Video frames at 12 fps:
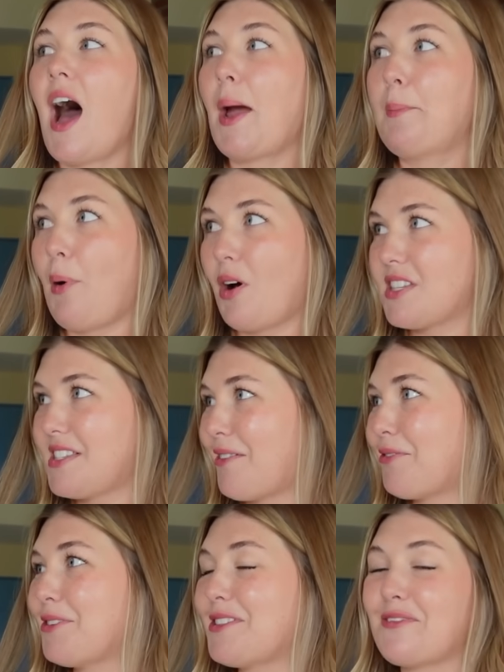I bought
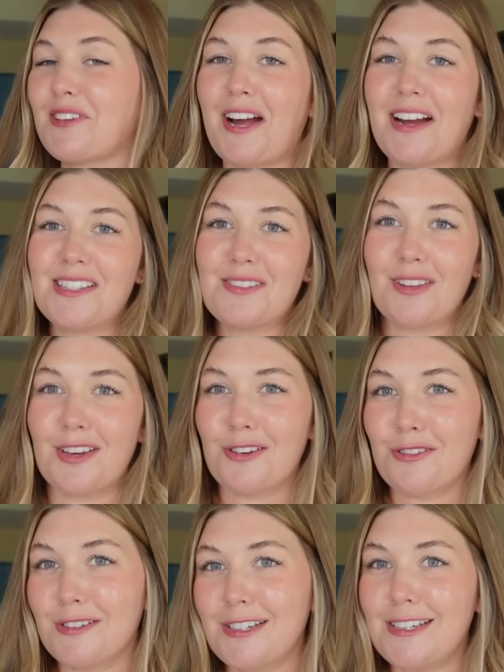several different kinds of like
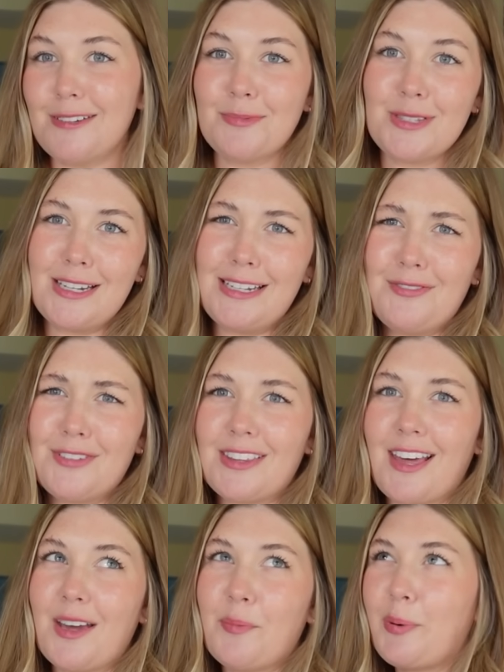creams and even
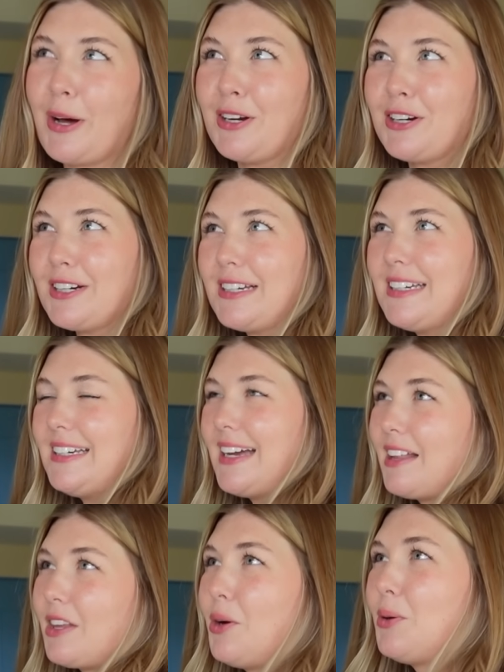like buttery
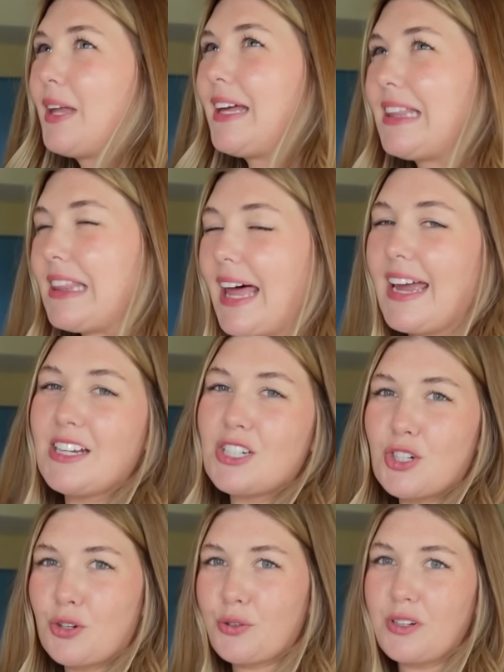yellow, like
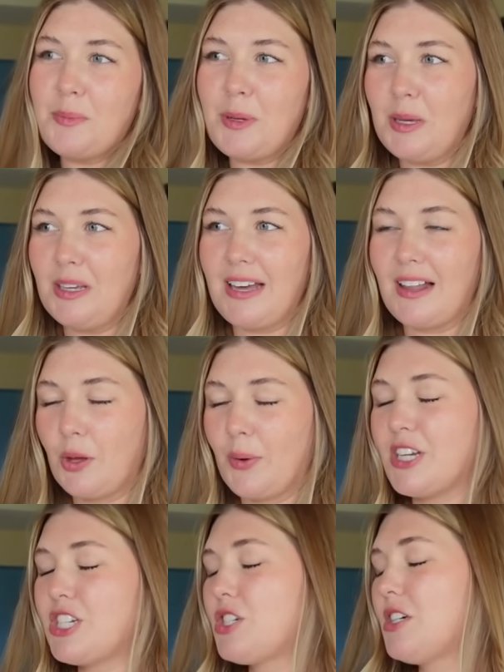light creamy
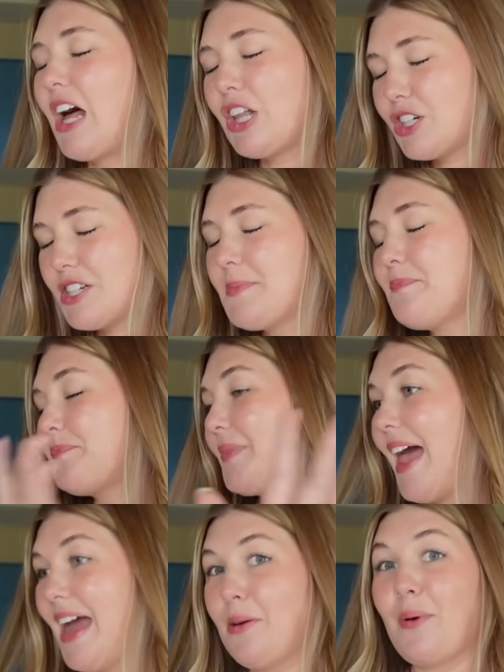yellowish colors.
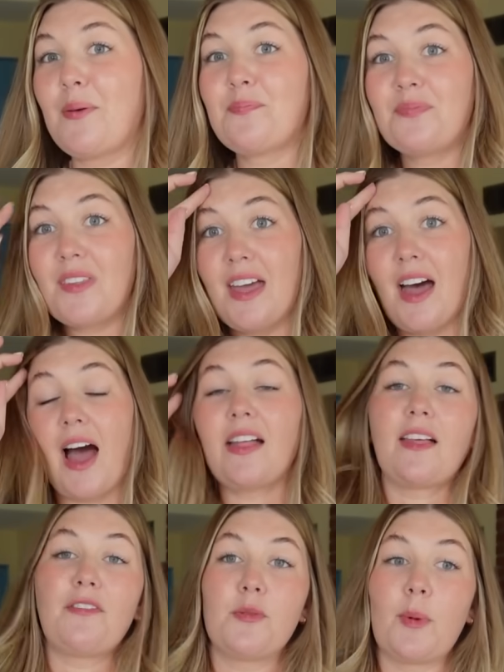Anyway, I
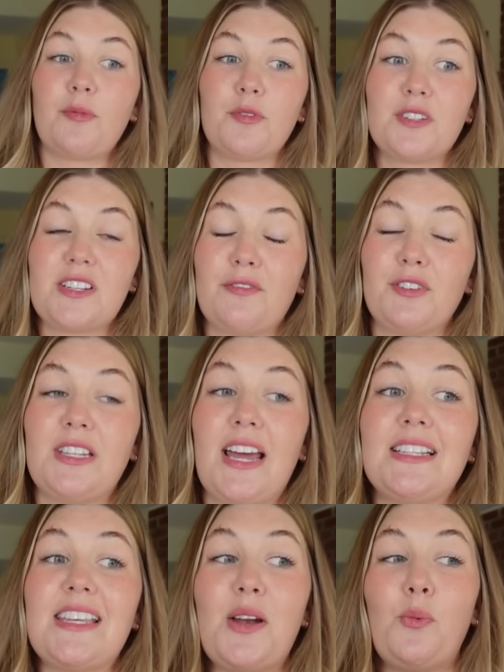left them up for several
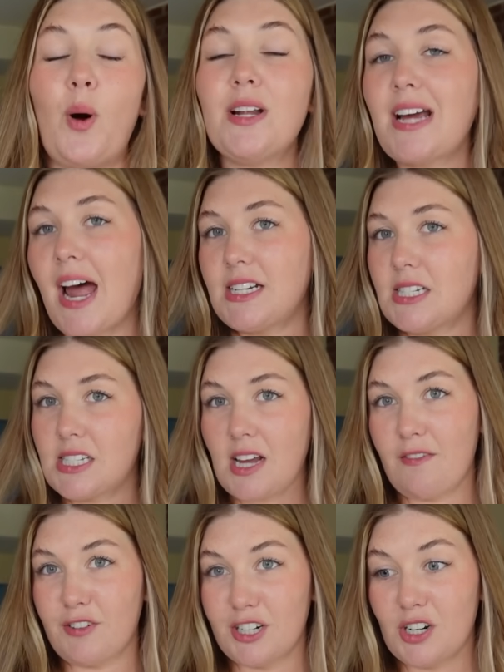days, and what I
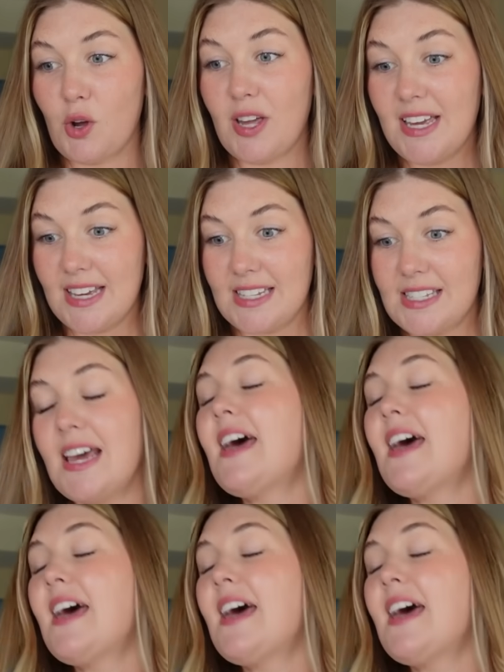discovered is